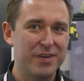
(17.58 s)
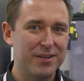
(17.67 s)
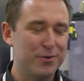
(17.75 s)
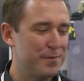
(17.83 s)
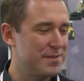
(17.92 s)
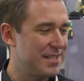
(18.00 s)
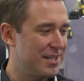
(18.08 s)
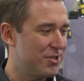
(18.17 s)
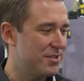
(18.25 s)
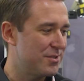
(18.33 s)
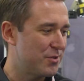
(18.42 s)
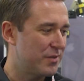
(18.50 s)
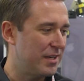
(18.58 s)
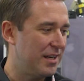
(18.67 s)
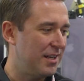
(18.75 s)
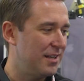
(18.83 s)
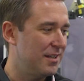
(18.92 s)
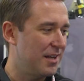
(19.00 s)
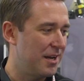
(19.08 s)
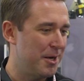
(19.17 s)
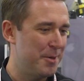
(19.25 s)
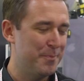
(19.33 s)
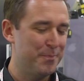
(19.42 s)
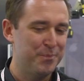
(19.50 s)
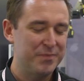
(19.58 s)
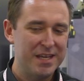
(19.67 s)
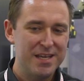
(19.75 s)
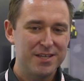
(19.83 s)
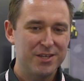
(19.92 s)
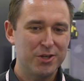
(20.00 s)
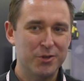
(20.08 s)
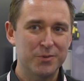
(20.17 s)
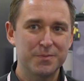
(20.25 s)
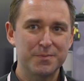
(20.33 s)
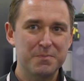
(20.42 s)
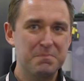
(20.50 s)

great conversations already. You know,